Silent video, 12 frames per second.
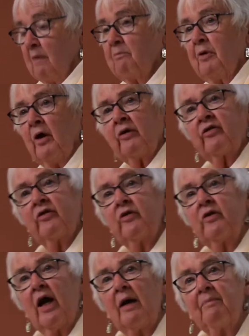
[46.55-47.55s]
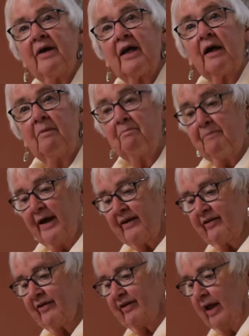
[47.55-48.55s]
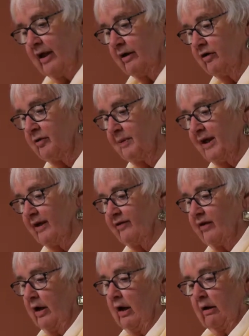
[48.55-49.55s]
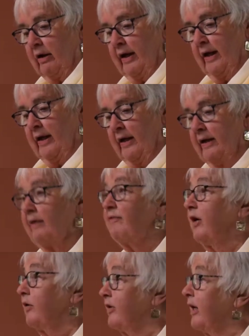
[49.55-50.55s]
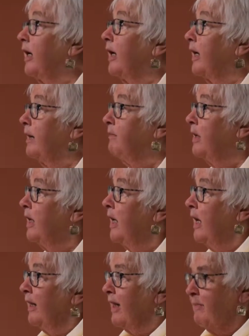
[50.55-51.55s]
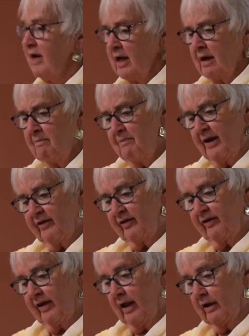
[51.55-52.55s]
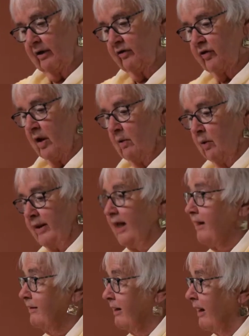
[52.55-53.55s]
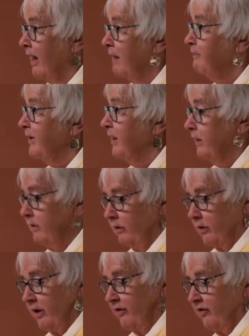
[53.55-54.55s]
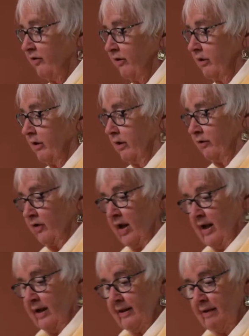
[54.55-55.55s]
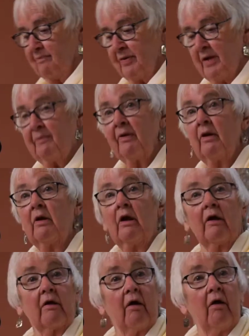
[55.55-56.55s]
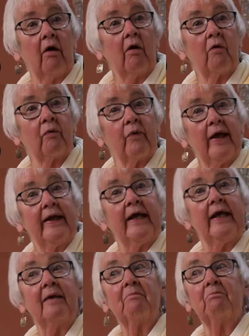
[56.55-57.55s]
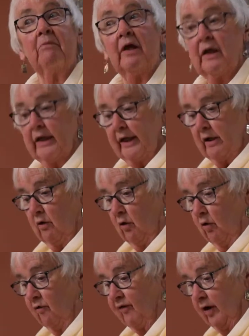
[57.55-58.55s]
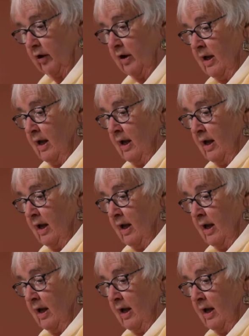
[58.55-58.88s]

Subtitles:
"Books do not become bestsellers because they are ahead of their time. They become bestsellers when they tap into concerns that people are already mulling over,